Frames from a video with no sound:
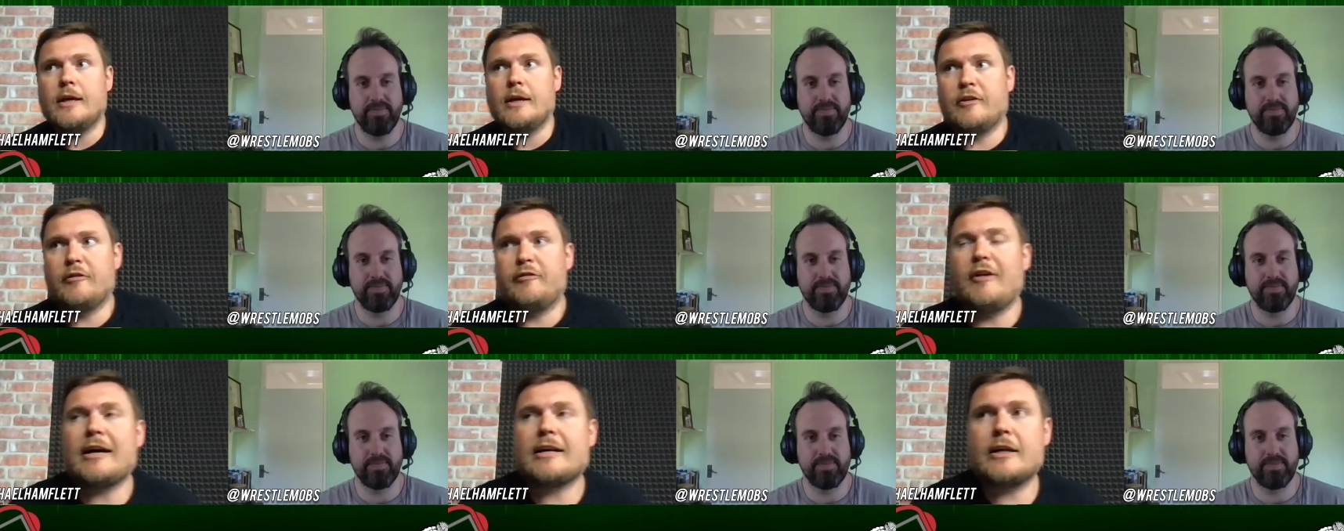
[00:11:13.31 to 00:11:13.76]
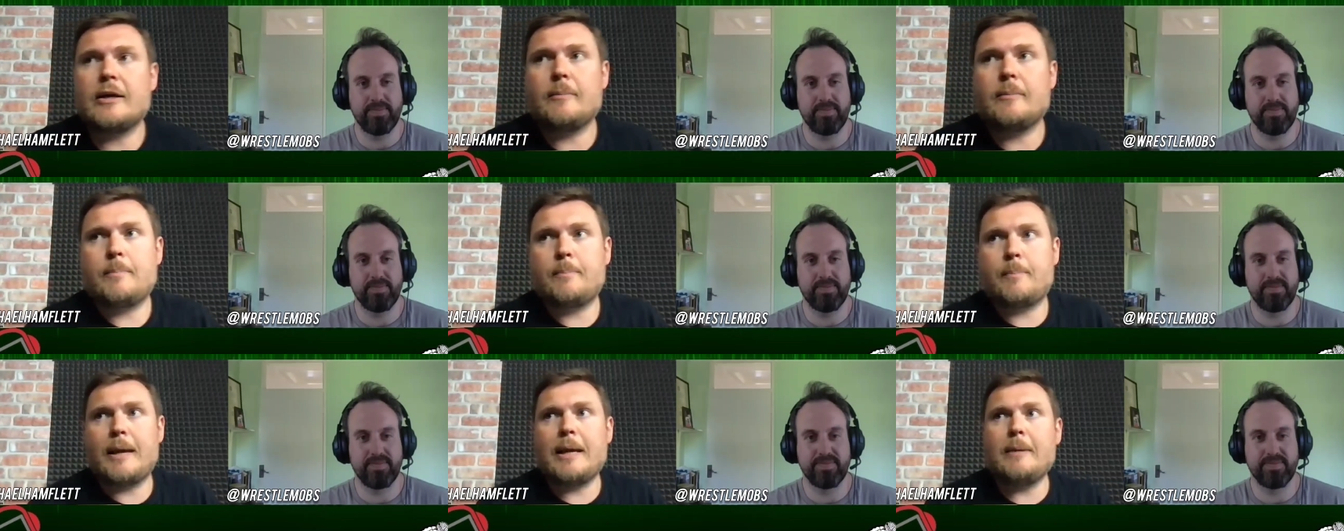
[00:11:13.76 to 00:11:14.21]
Speaker 1: the fact that
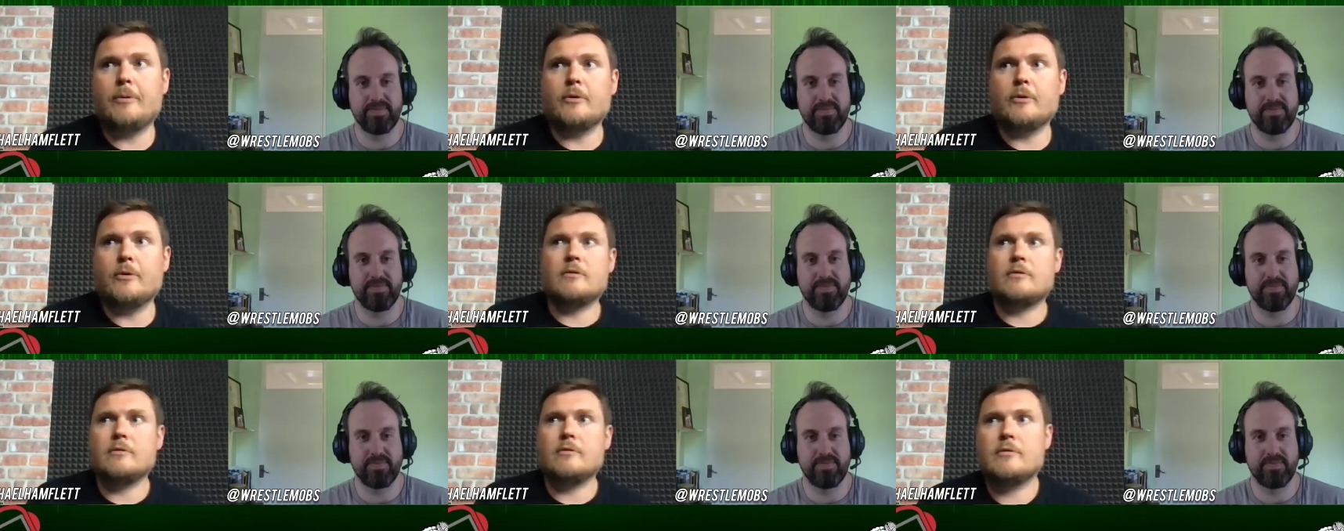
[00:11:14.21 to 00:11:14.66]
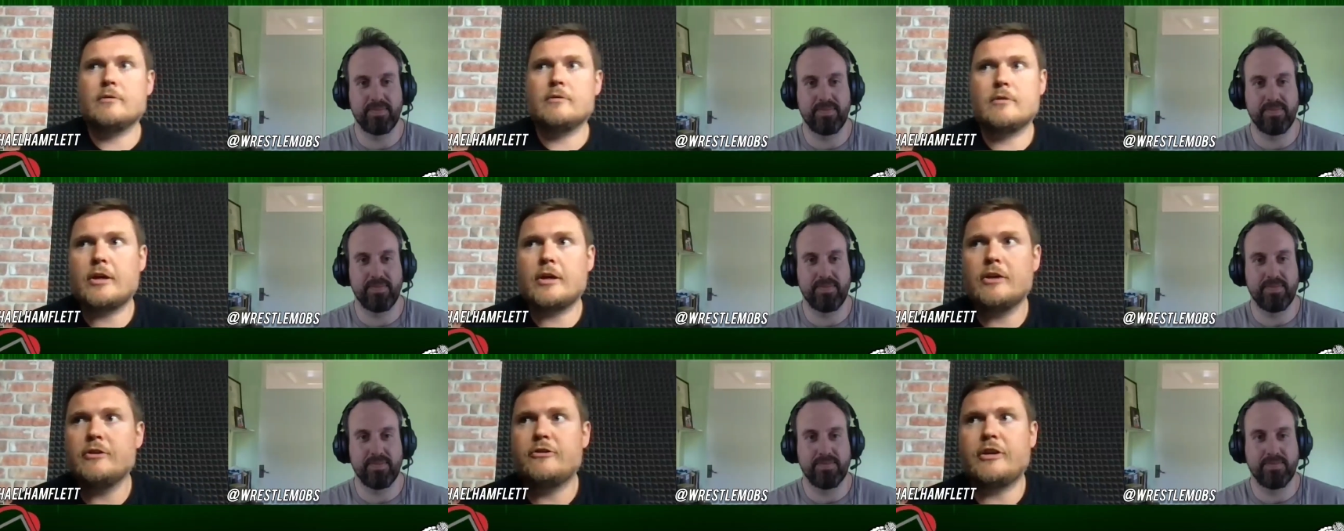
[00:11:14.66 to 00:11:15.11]
people
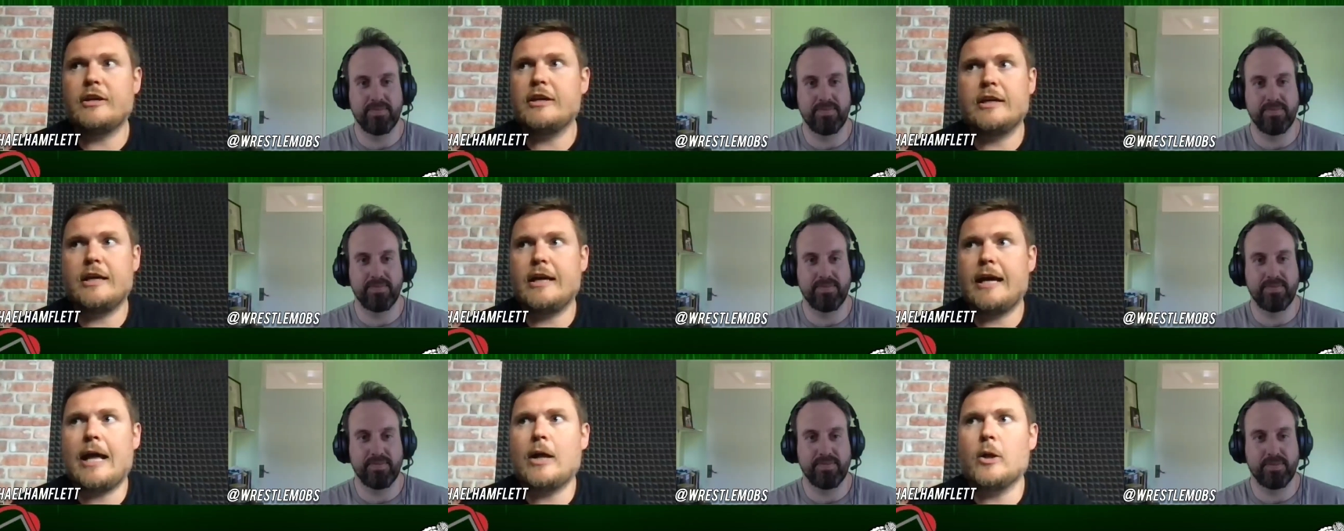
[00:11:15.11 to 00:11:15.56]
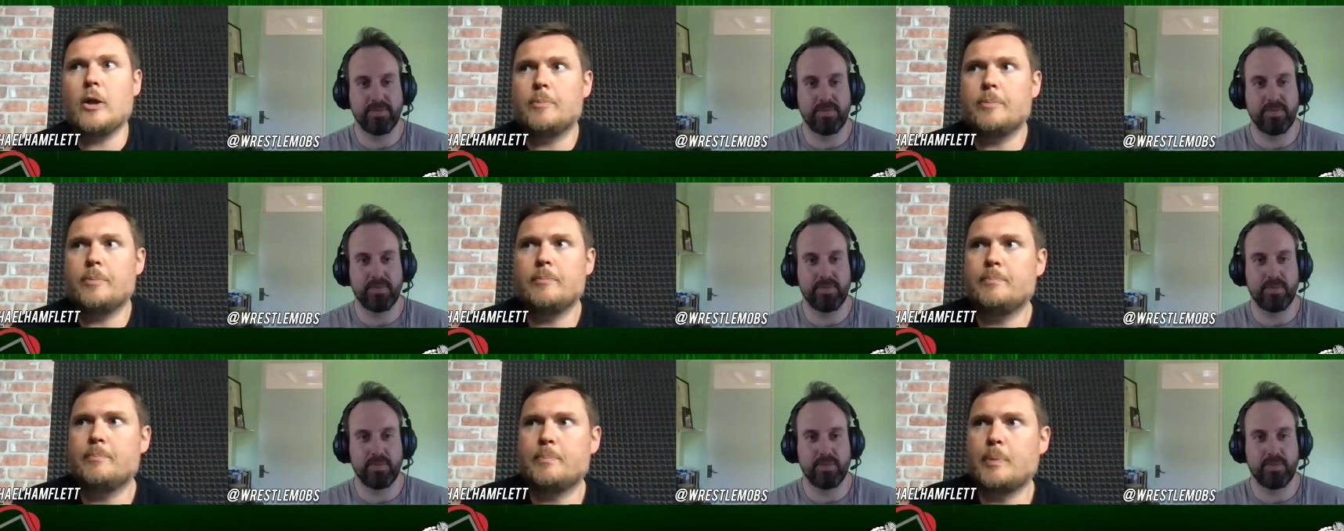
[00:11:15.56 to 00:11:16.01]
considered it a
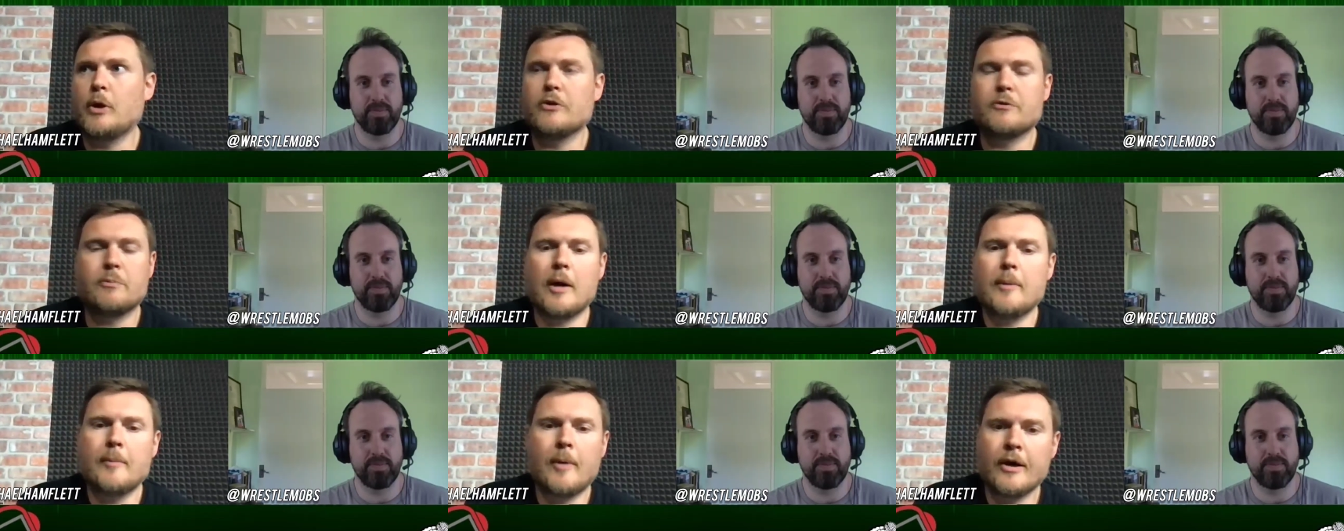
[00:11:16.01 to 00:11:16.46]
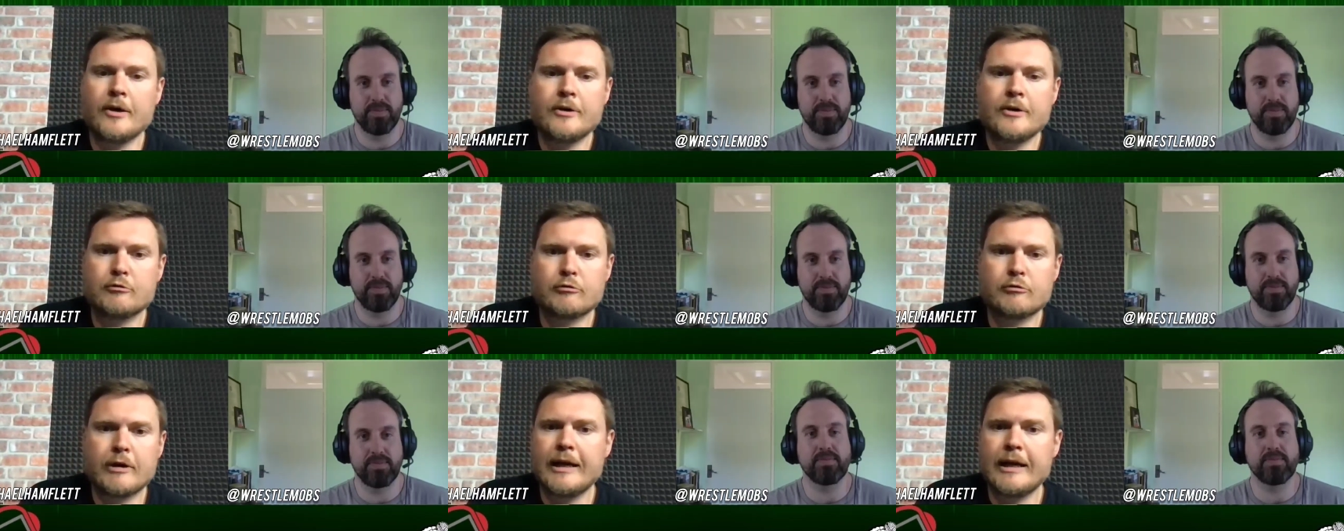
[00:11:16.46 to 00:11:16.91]
help blows my mind,
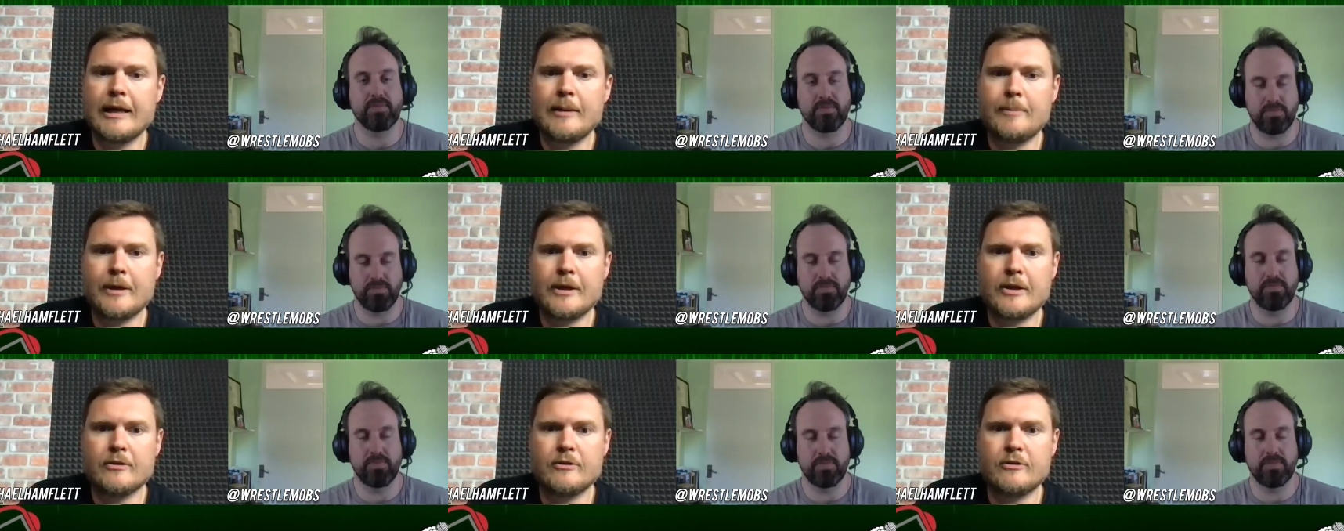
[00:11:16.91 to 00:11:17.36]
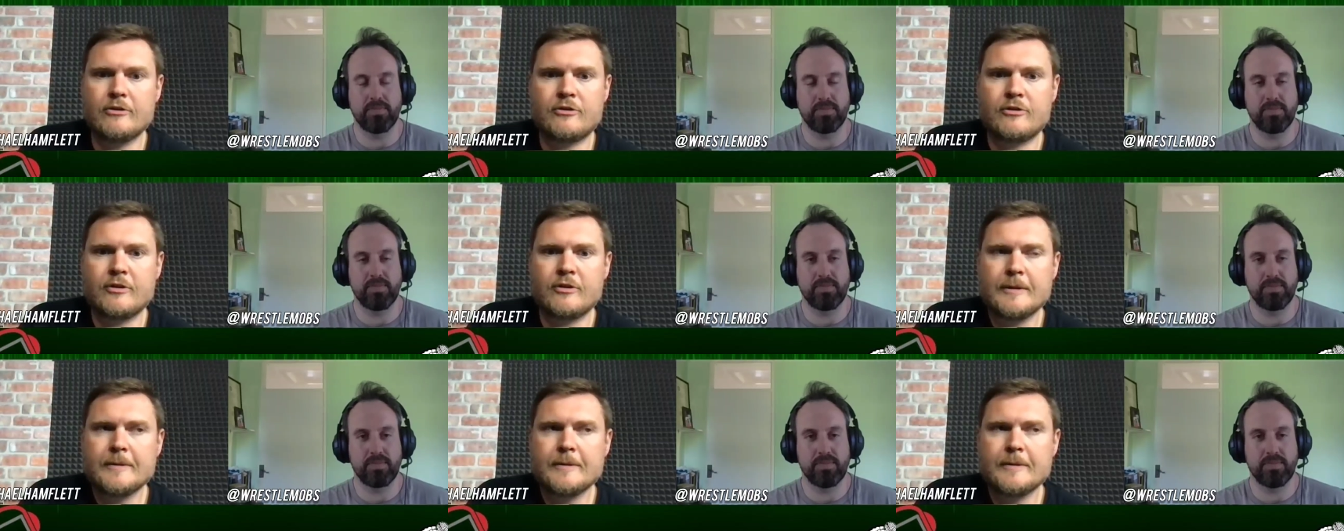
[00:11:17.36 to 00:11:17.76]
really, mm-hmm. because...